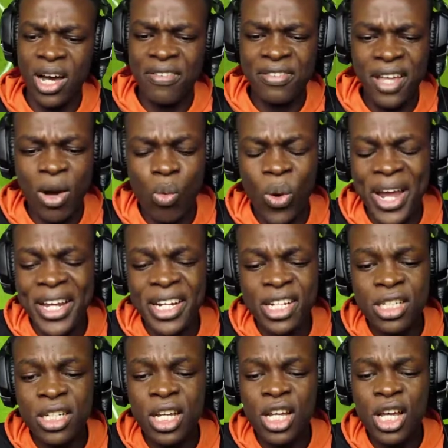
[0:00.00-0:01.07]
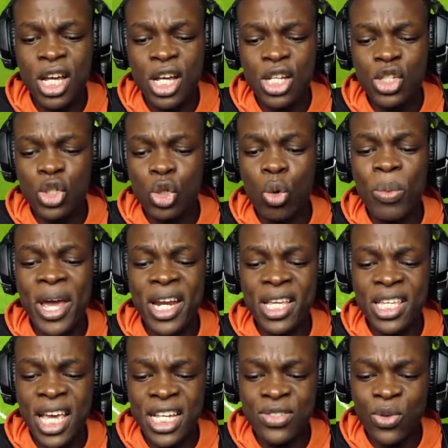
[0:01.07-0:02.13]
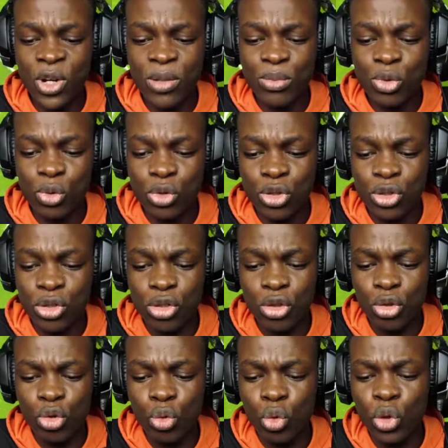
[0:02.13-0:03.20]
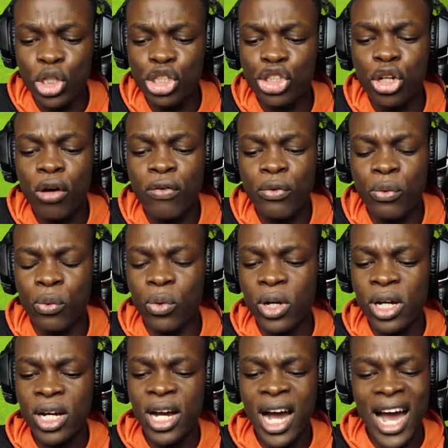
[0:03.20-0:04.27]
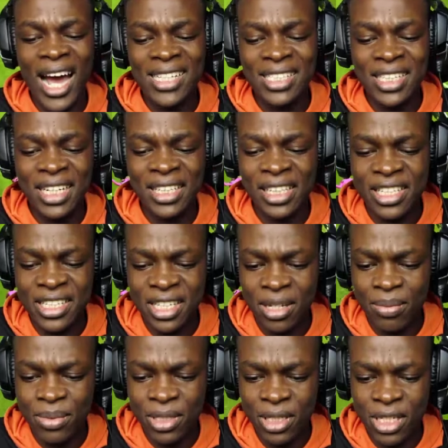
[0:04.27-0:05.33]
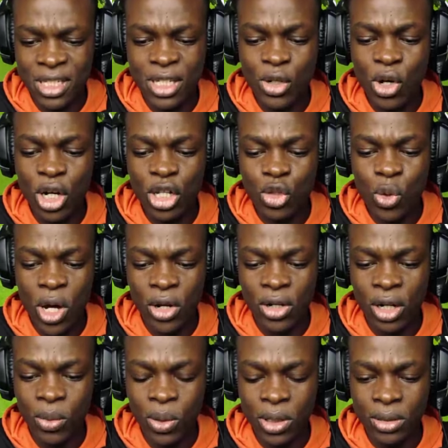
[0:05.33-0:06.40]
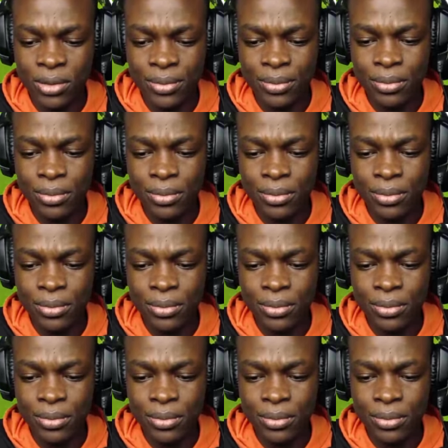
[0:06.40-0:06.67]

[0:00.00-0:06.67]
After waiting so many years for him to, to, to do the shuffle, I accidentally skipped. He's still gonna score another one.